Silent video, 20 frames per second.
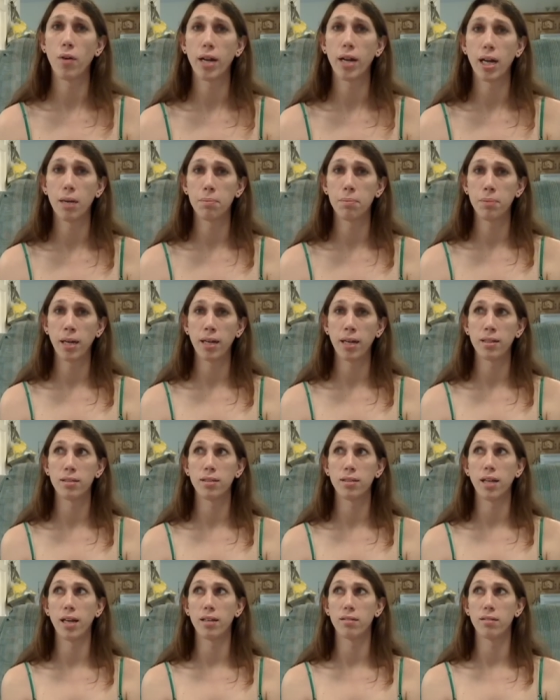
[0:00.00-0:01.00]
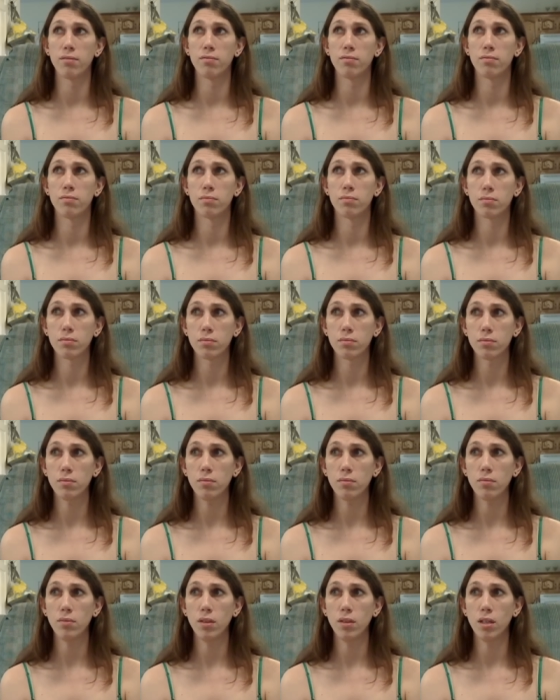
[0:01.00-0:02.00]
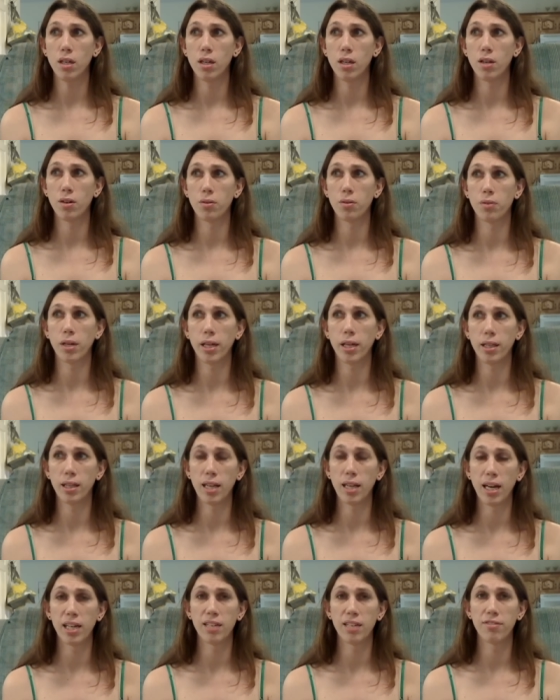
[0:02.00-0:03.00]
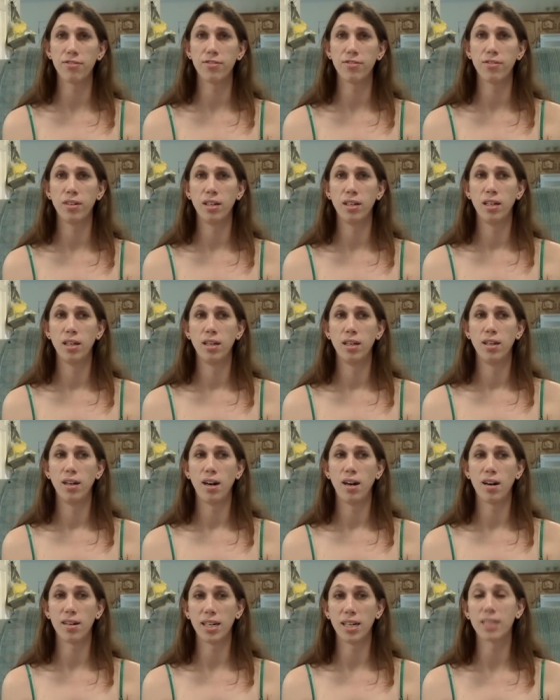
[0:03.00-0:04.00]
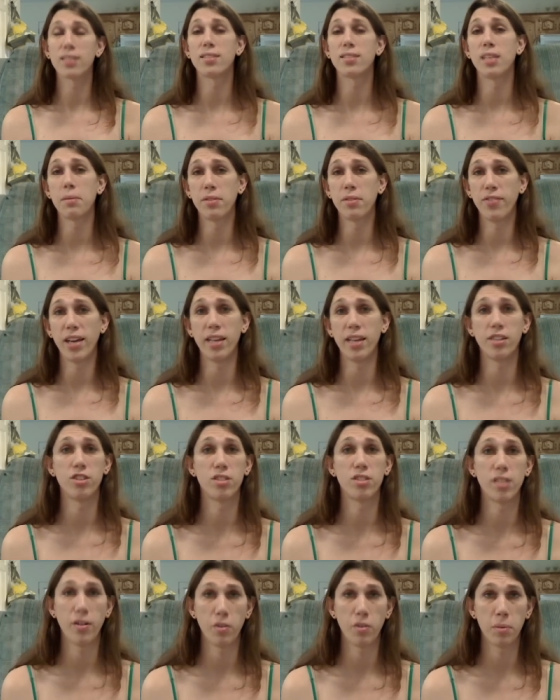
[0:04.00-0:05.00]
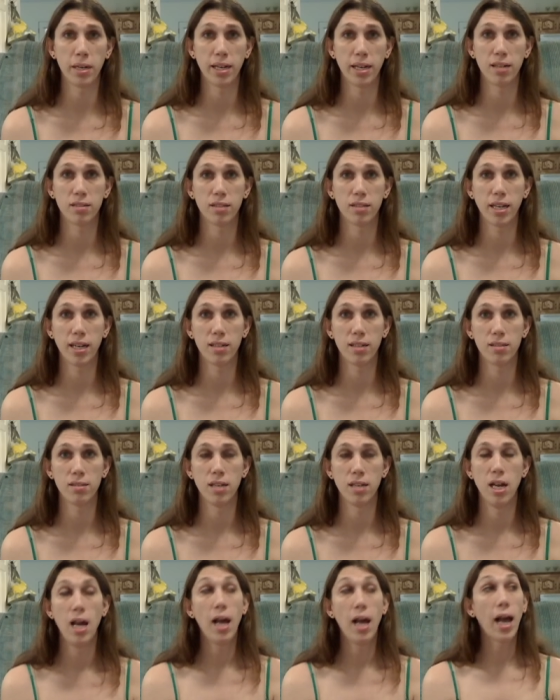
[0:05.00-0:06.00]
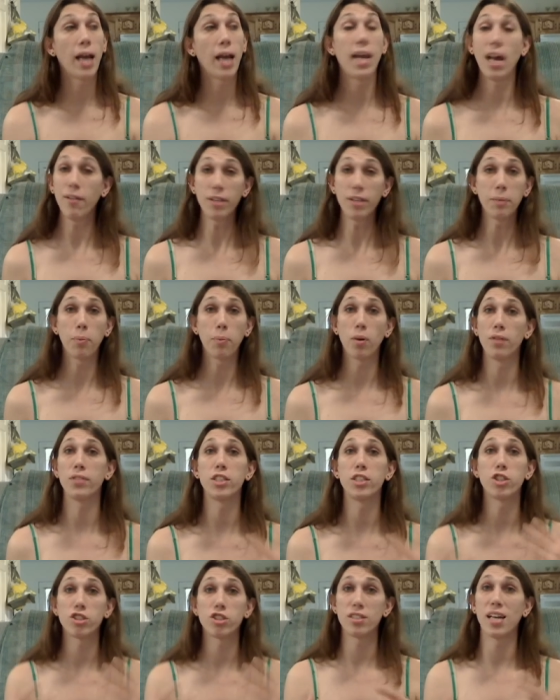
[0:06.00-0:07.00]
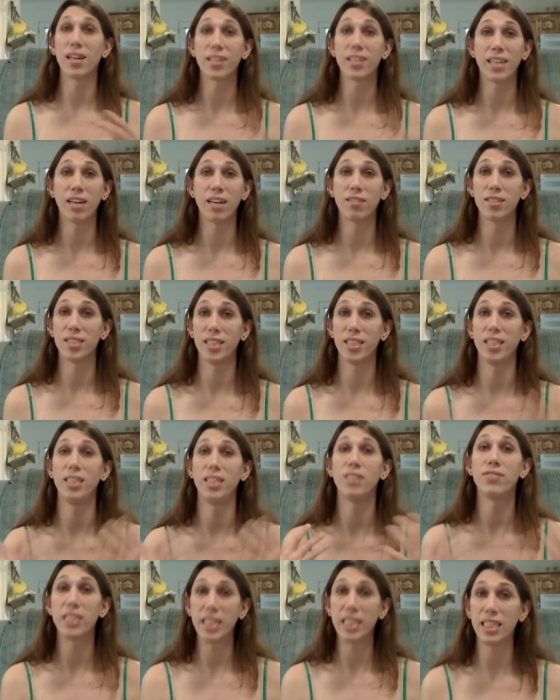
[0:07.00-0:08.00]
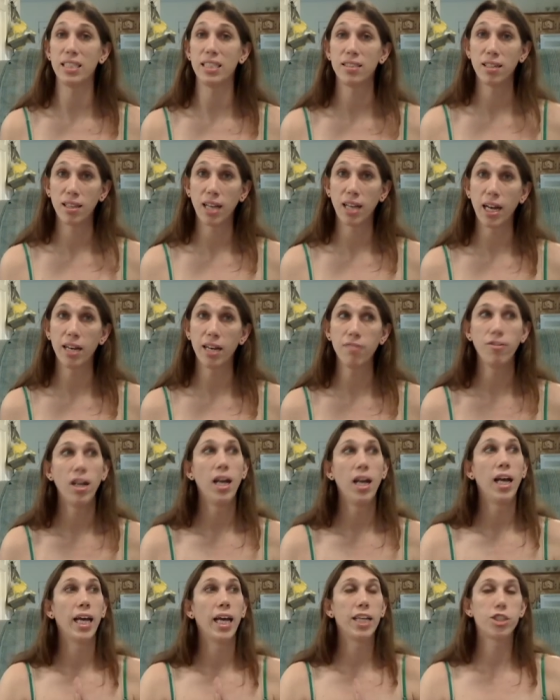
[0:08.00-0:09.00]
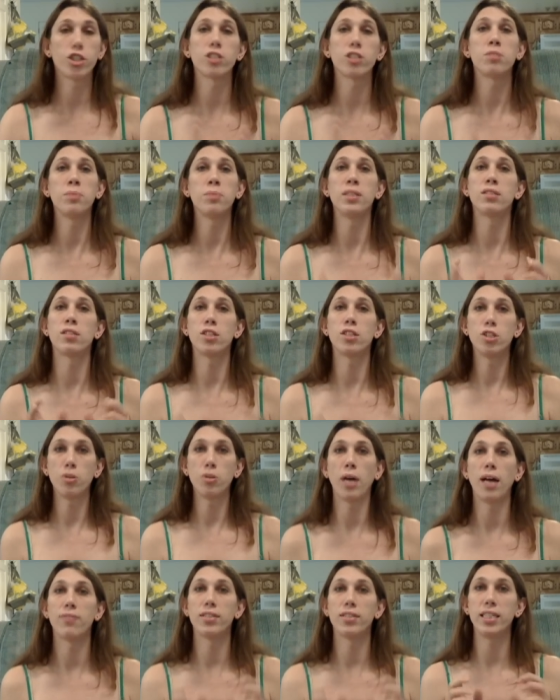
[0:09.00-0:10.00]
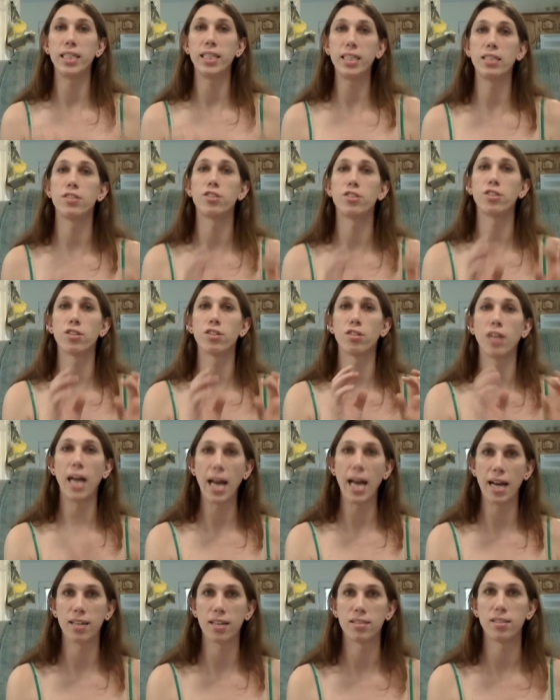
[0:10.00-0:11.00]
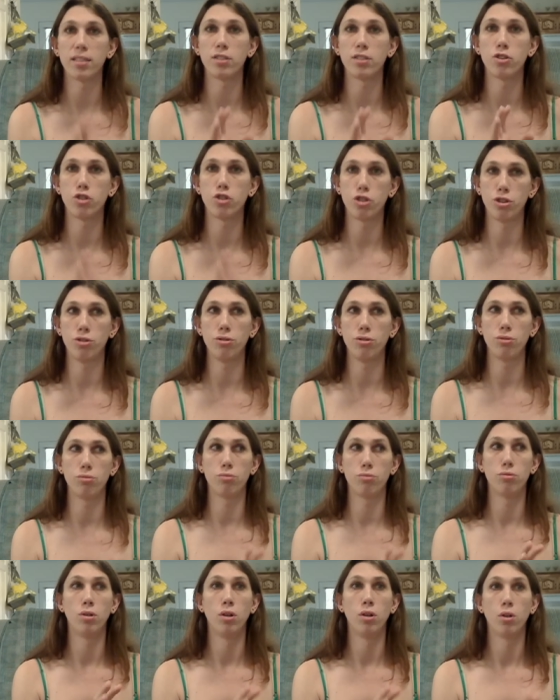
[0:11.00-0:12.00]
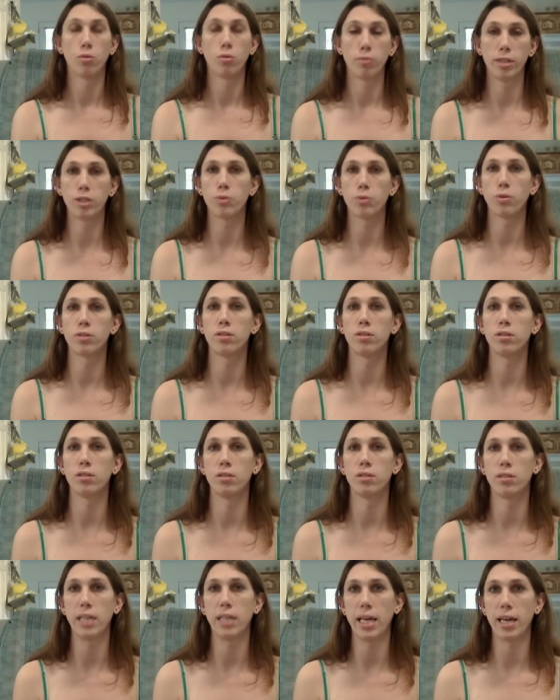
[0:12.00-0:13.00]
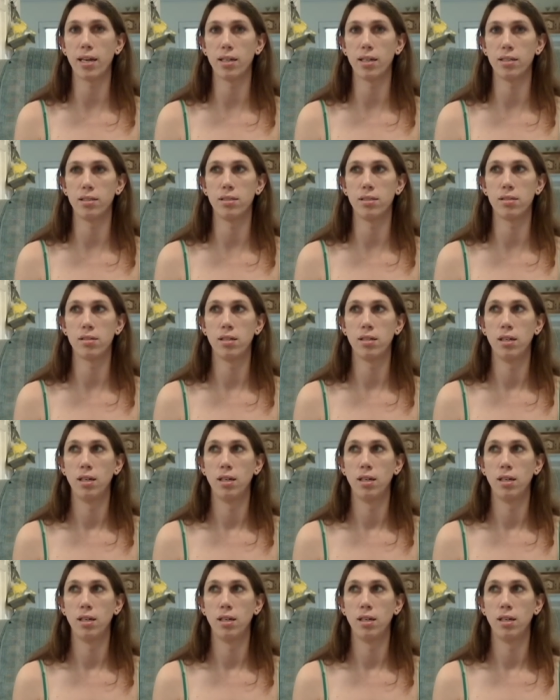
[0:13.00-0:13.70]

growing up and you know, in life are not the same advantages that everybody else has. And having privilege is not a guarantee of an easy life. It just means that you have an easier access to resources and